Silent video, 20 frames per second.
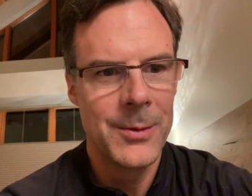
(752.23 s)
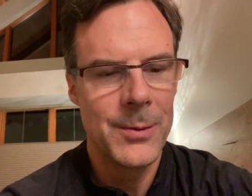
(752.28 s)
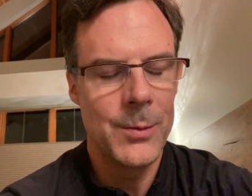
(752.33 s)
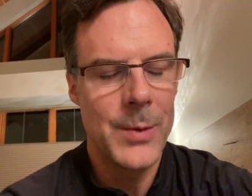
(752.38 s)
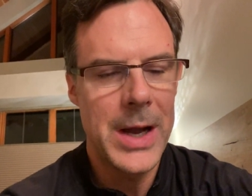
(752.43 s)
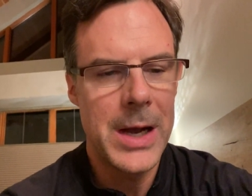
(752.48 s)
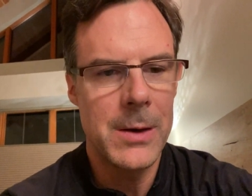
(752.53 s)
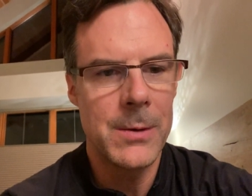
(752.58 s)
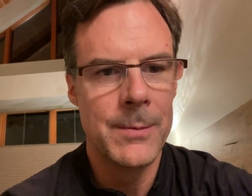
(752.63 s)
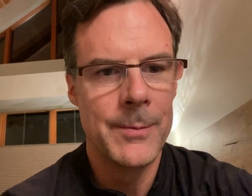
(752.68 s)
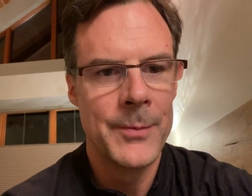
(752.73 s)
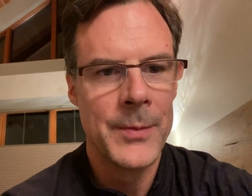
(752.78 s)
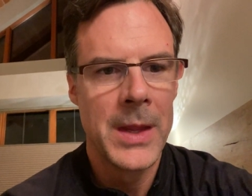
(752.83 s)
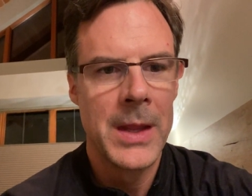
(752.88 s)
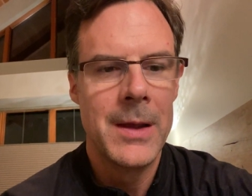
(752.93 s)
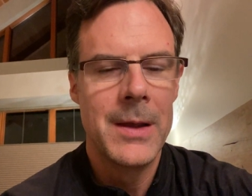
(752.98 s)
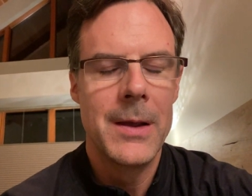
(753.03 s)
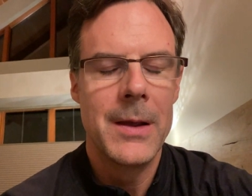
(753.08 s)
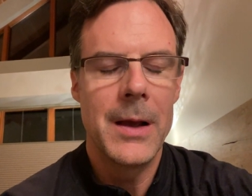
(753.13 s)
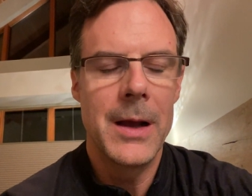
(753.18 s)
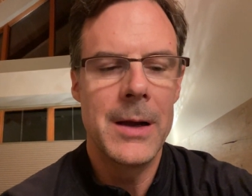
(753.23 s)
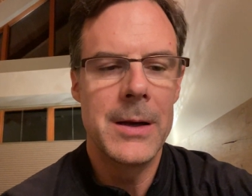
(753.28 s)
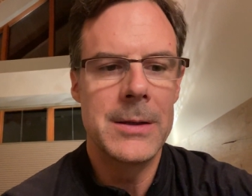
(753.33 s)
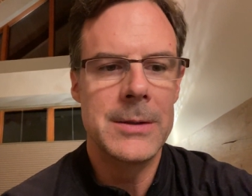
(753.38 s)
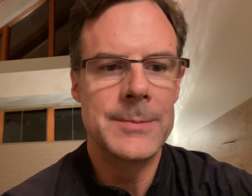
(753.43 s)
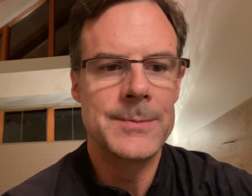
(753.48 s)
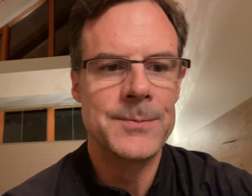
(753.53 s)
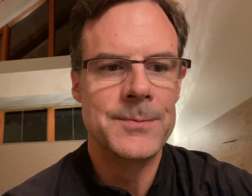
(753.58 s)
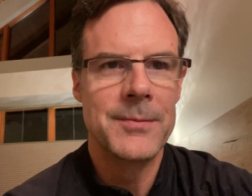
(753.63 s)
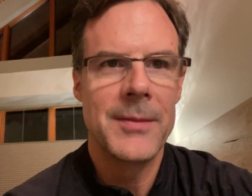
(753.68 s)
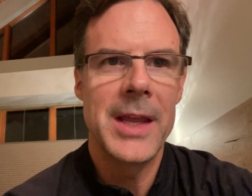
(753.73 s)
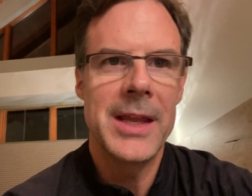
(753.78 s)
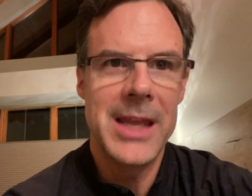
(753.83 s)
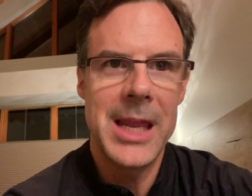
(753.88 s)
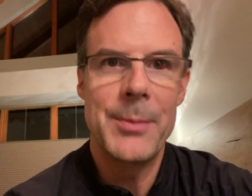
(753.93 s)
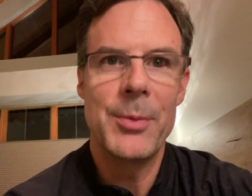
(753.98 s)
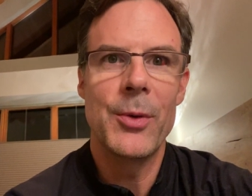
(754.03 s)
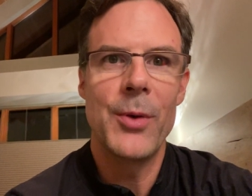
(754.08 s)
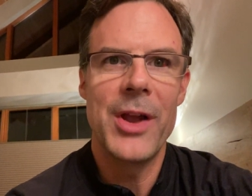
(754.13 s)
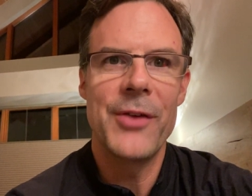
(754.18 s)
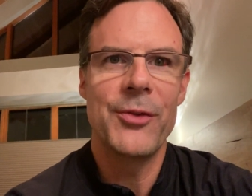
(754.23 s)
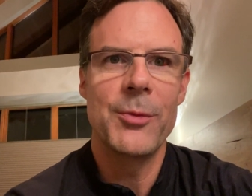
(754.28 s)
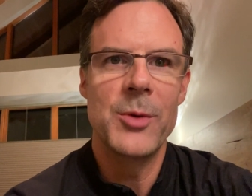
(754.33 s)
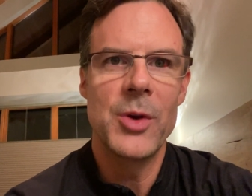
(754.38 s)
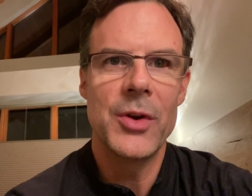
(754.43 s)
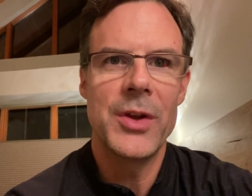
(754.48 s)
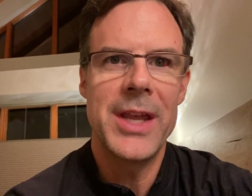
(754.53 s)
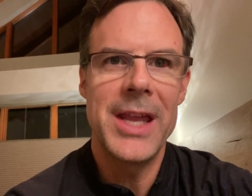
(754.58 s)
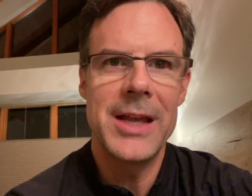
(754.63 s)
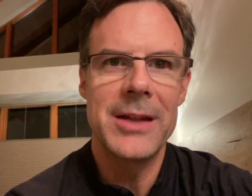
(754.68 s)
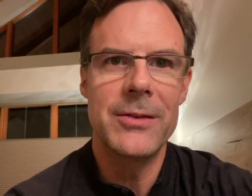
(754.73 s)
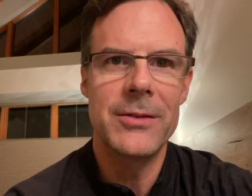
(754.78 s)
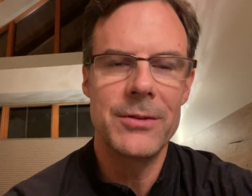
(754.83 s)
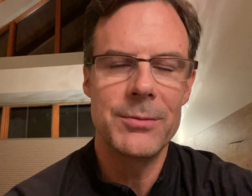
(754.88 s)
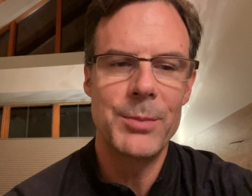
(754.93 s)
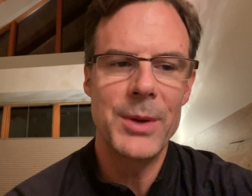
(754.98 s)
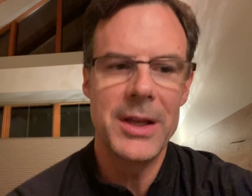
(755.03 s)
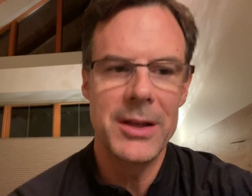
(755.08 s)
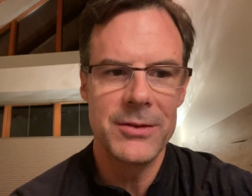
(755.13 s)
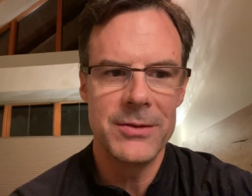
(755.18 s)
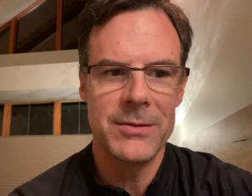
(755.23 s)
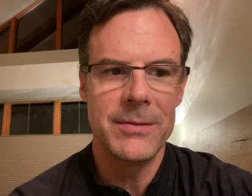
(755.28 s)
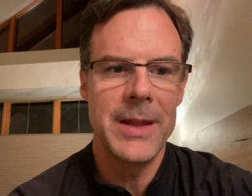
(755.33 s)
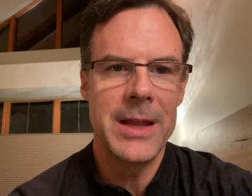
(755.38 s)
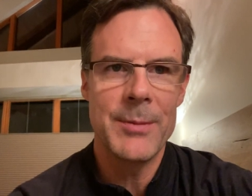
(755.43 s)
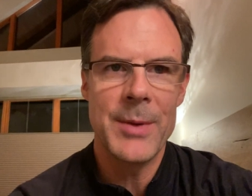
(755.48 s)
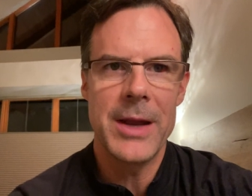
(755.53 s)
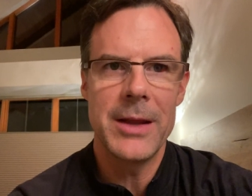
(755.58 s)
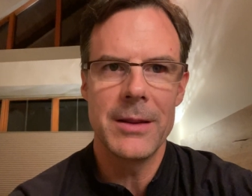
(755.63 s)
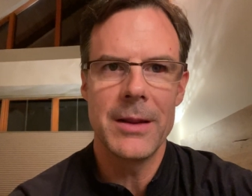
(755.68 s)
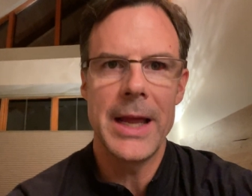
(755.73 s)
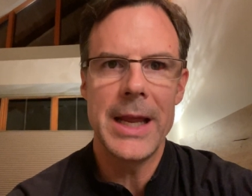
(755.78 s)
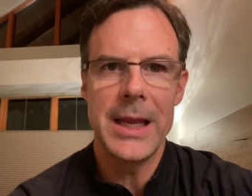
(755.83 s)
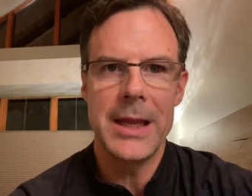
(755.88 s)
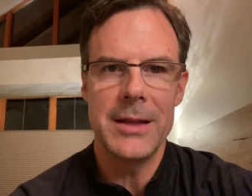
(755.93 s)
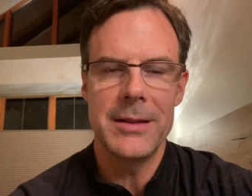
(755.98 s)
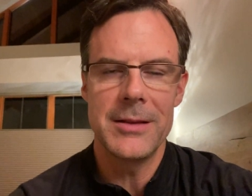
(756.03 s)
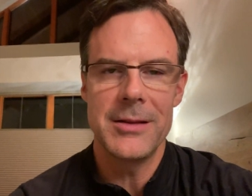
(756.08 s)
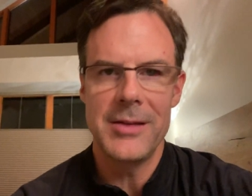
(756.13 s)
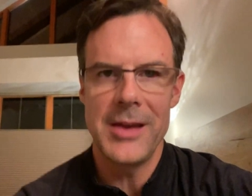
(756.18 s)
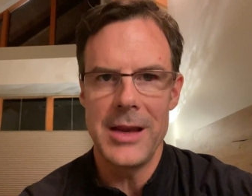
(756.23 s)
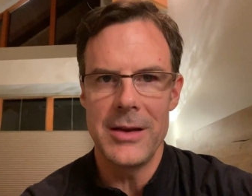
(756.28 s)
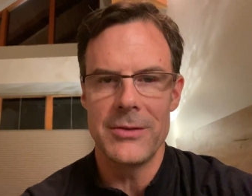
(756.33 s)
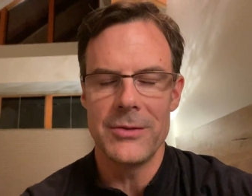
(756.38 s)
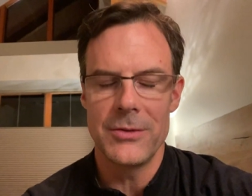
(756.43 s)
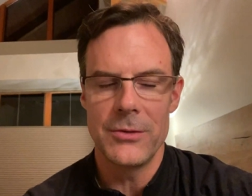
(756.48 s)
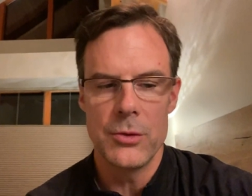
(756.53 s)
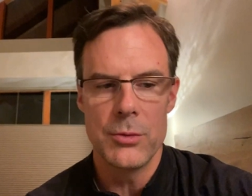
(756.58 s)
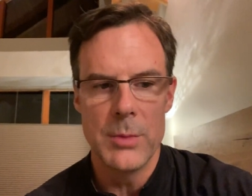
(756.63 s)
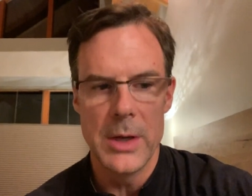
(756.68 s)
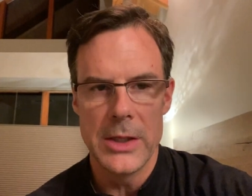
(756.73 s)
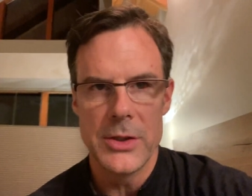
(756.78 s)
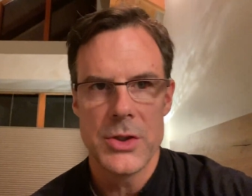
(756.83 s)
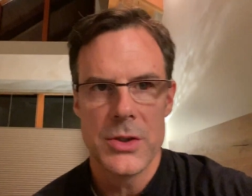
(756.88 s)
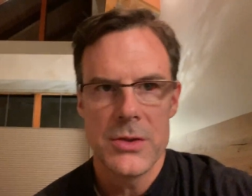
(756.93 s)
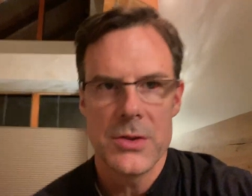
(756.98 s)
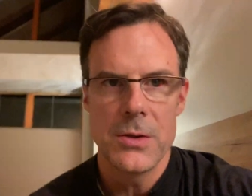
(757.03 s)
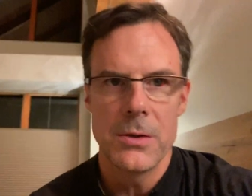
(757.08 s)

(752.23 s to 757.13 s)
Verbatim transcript: wow. Um, and keep it away from your kids because they might like the taste too much.